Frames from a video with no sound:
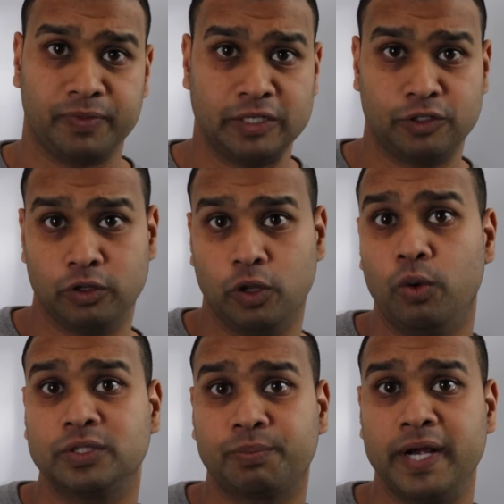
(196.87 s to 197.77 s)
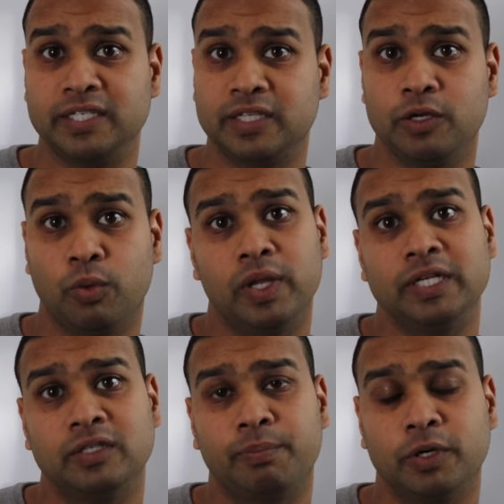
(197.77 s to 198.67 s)
is your lowest price that you're
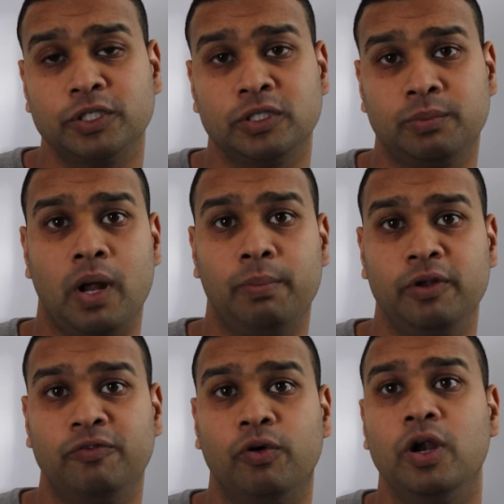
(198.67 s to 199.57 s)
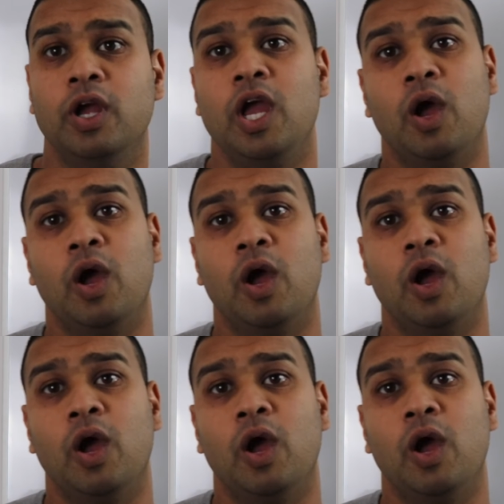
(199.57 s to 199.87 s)
willing to purchase the property for,